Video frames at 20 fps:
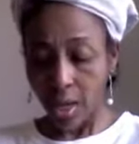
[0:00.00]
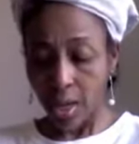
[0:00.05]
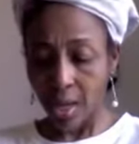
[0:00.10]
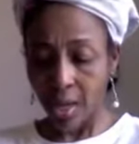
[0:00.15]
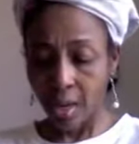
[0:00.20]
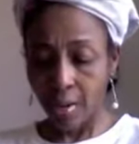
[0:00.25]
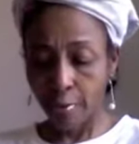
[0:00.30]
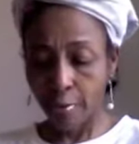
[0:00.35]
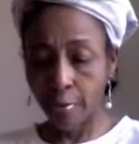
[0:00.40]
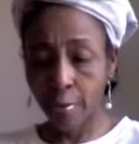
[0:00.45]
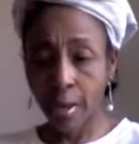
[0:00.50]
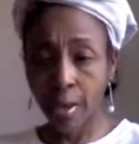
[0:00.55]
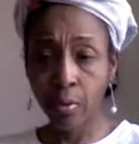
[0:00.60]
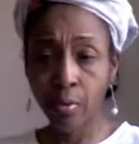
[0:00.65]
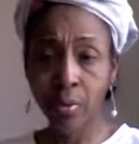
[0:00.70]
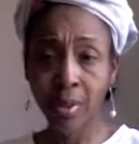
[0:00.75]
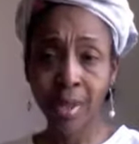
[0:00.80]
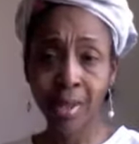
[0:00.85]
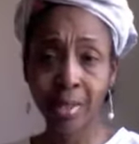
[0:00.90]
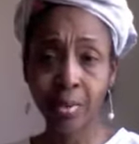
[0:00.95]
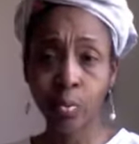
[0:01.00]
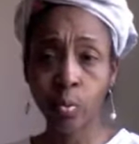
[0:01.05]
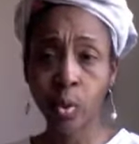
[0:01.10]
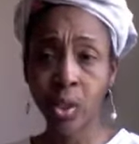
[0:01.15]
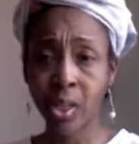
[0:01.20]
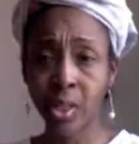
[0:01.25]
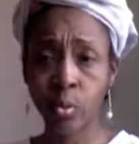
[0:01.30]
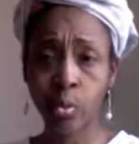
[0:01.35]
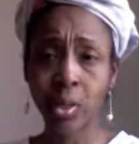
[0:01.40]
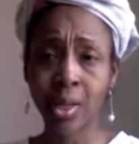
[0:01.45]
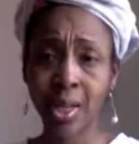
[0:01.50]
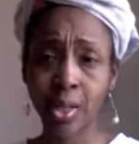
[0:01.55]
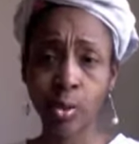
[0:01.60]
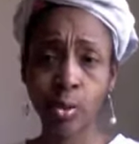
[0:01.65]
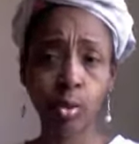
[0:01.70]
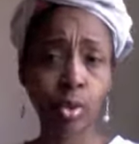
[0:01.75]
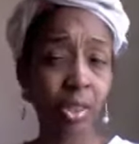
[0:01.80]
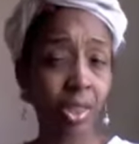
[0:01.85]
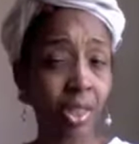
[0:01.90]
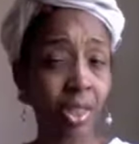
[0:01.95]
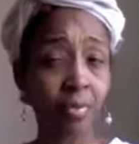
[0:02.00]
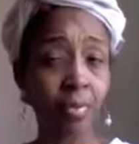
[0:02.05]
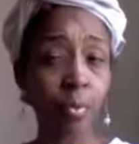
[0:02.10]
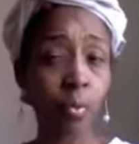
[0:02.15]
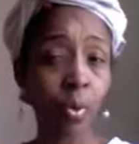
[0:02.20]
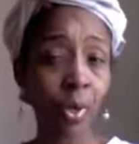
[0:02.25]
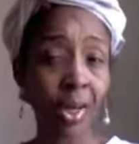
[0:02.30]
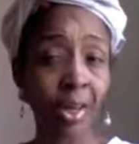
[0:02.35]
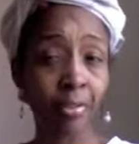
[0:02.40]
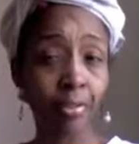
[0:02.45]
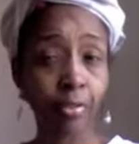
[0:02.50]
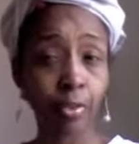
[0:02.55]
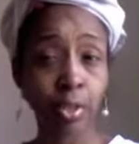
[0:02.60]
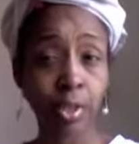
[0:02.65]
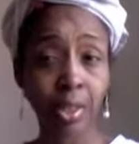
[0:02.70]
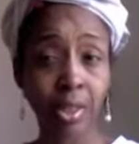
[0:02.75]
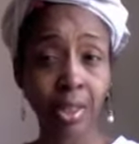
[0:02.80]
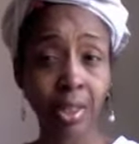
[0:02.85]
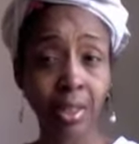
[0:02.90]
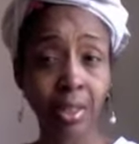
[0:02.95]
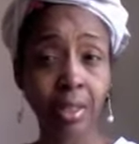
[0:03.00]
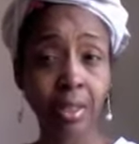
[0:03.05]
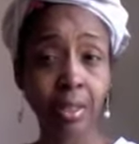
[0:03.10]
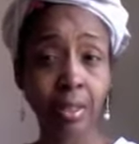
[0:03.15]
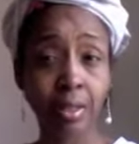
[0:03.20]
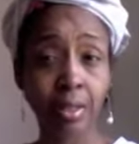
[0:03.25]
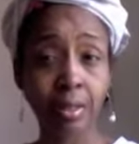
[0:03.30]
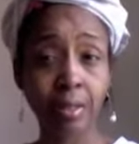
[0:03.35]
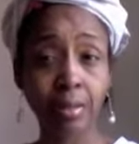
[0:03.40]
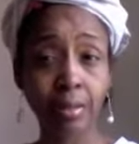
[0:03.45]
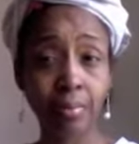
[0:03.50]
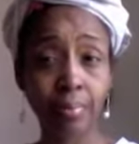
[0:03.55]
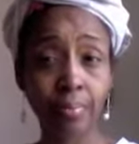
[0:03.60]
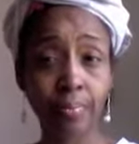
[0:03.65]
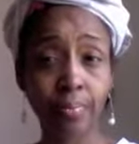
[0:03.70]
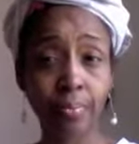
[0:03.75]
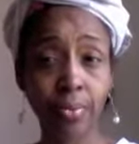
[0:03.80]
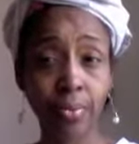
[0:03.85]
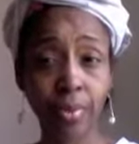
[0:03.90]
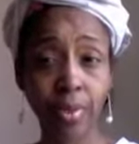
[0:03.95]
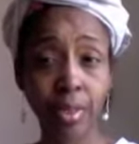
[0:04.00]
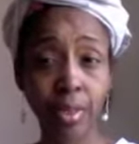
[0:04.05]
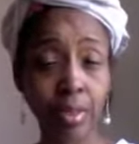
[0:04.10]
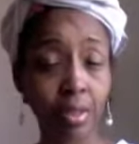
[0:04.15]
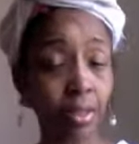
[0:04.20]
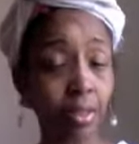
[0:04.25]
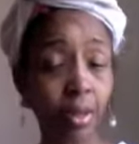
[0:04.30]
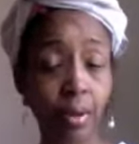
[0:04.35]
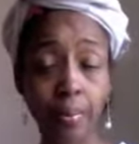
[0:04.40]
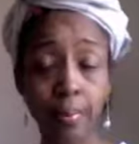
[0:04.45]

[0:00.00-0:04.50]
And I found that, which is what I noticed even when I first did this